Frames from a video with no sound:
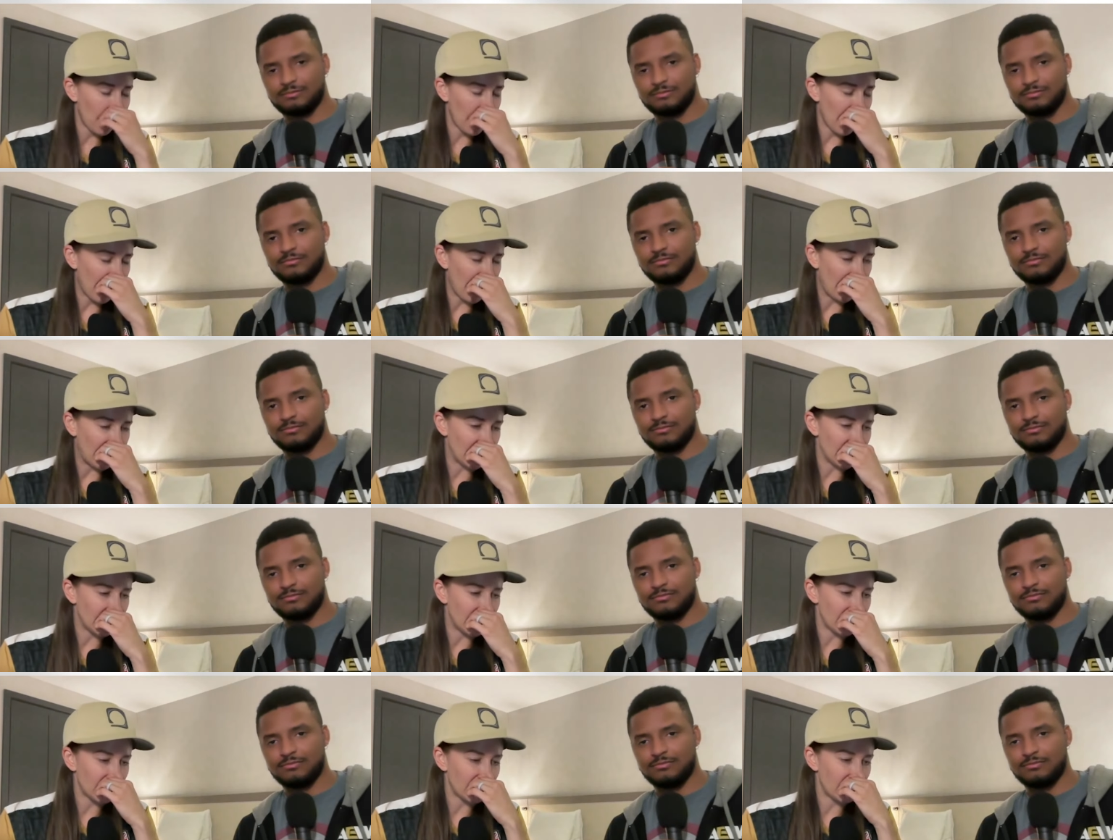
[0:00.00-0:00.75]

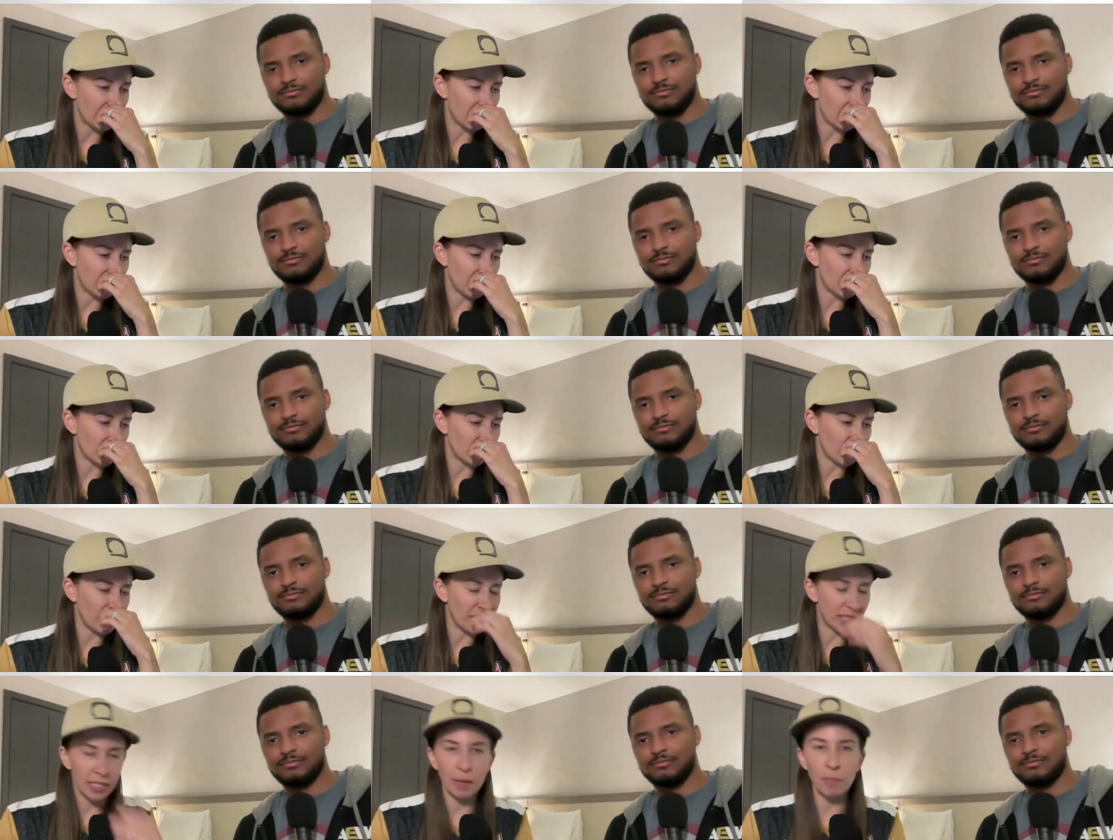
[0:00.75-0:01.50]
Speaker 1: And
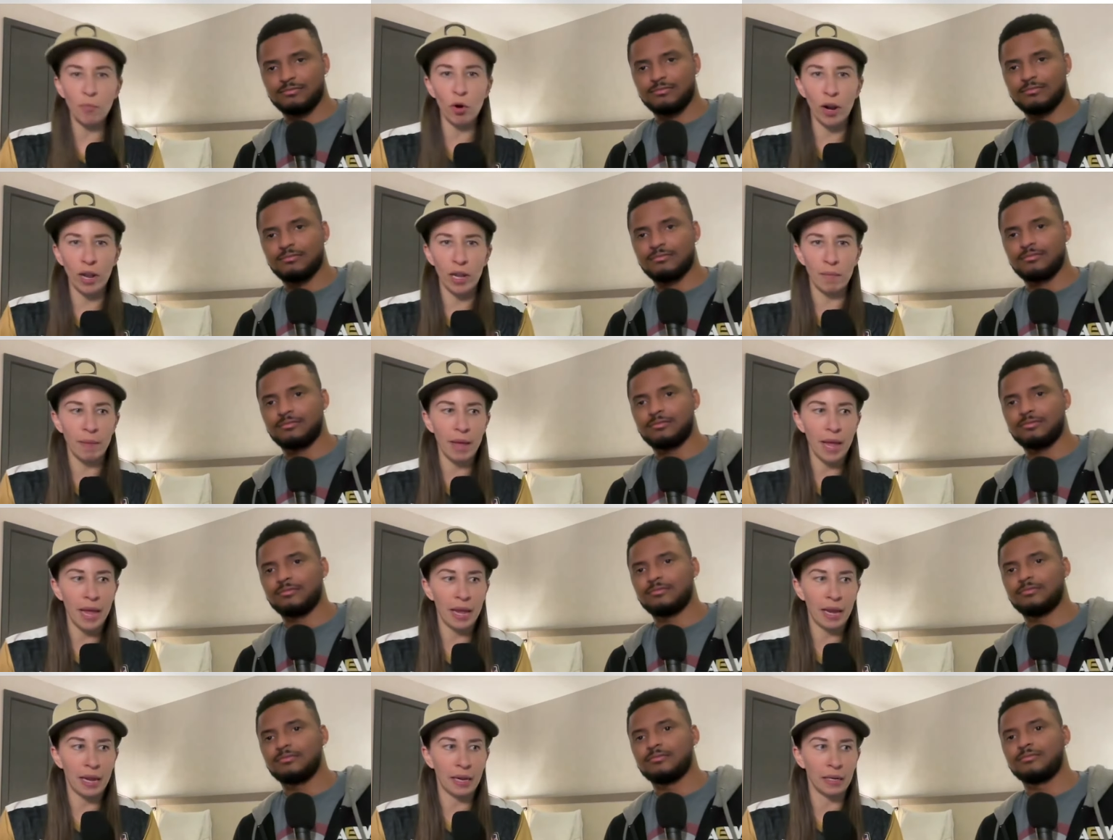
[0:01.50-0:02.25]
we see Mariah
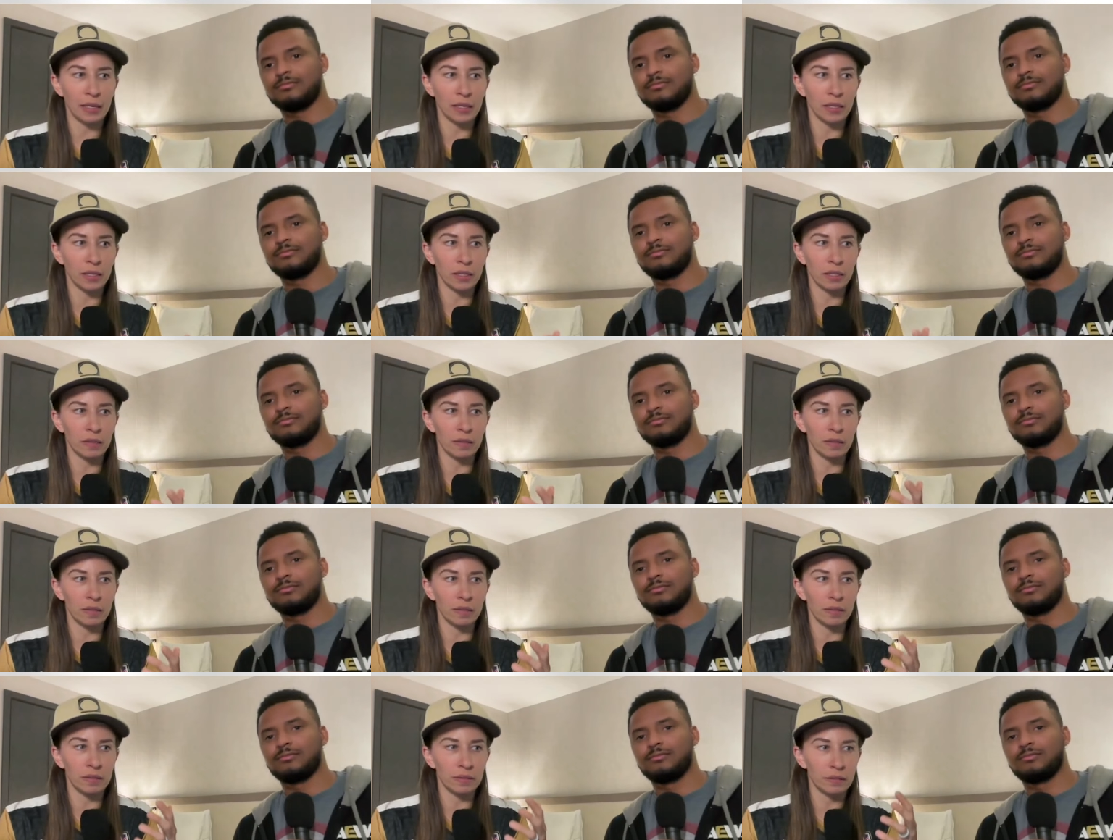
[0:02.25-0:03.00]
May
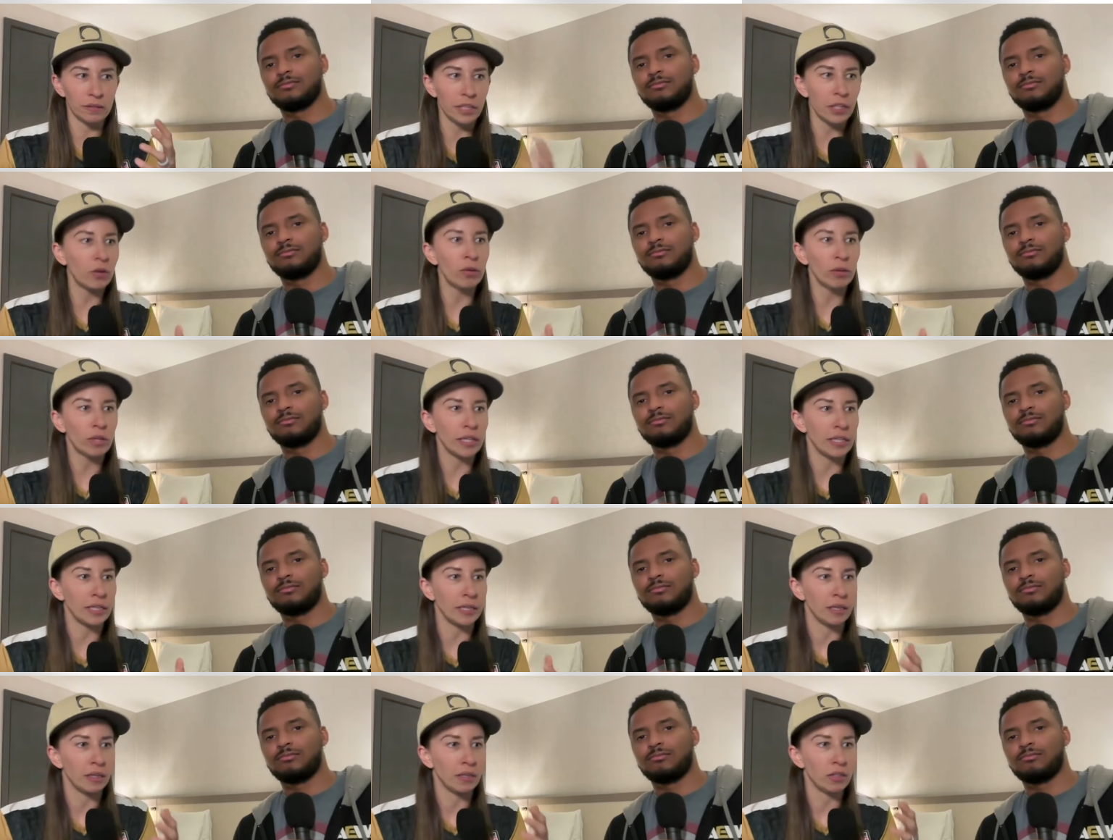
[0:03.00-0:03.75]

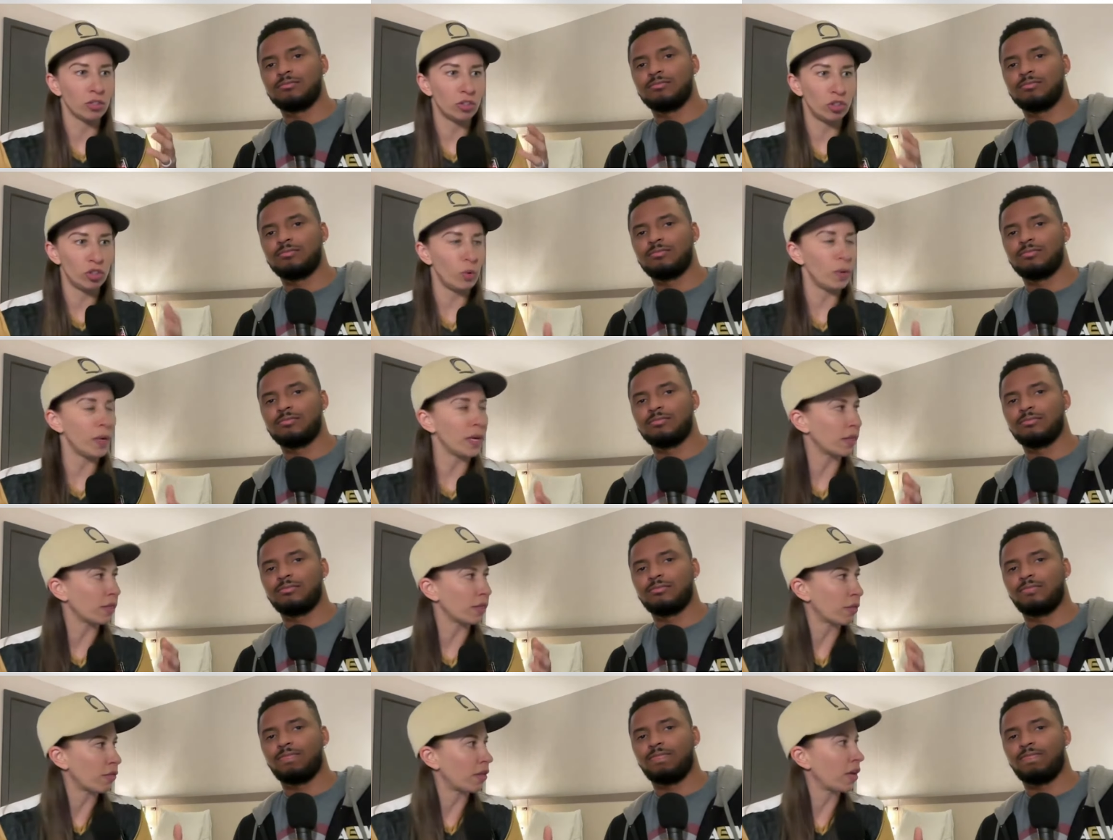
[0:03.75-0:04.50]
literally
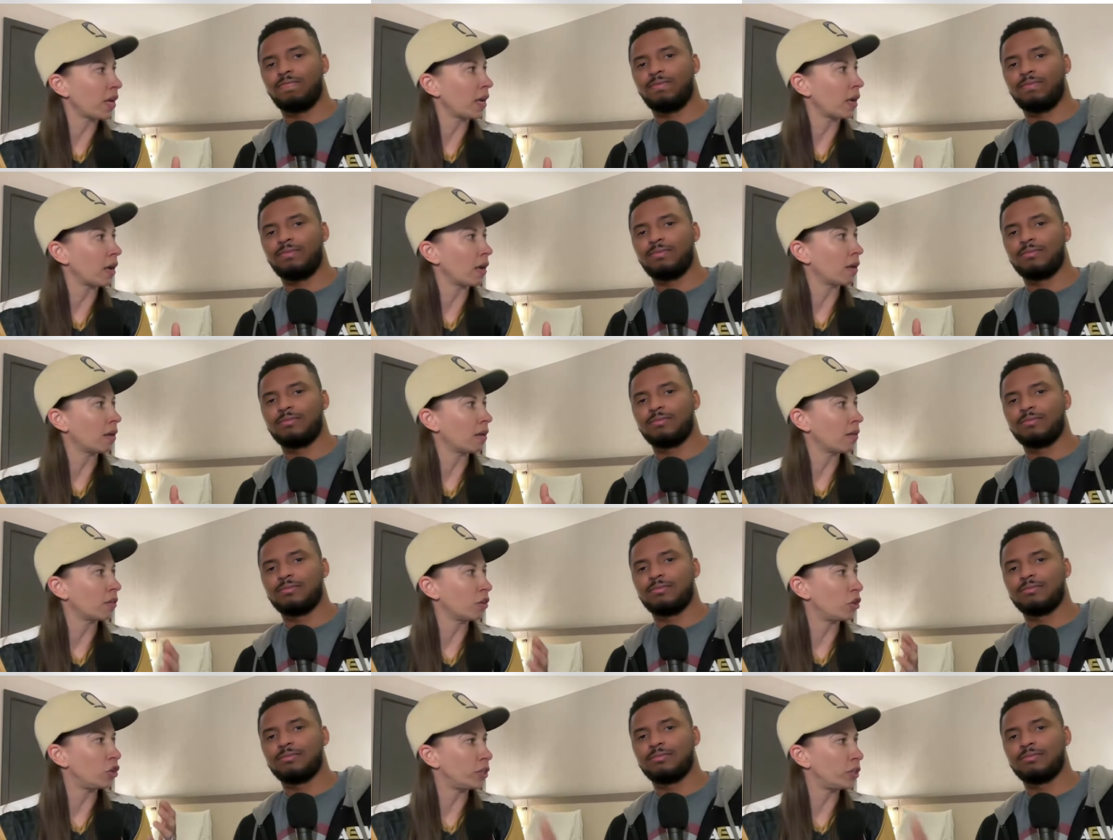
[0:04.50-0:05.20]
doing the thing that she